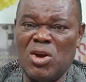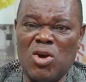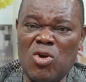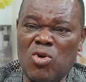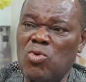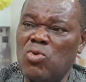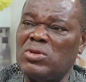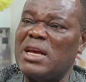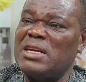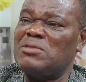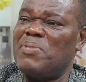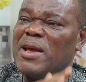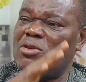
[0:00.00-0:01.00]
who,
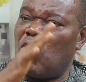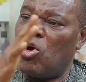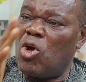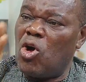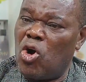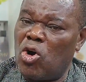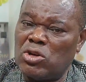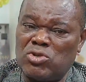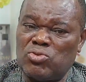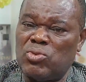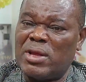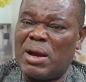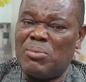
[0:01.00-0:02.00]
despite all odds,
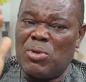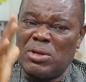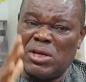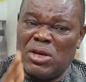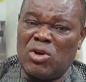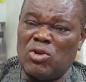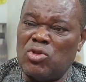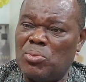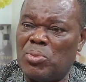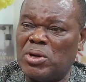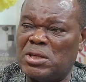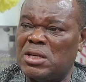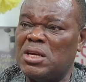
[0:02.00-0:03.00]
whether money or no
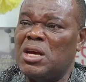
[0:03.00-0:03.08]
money,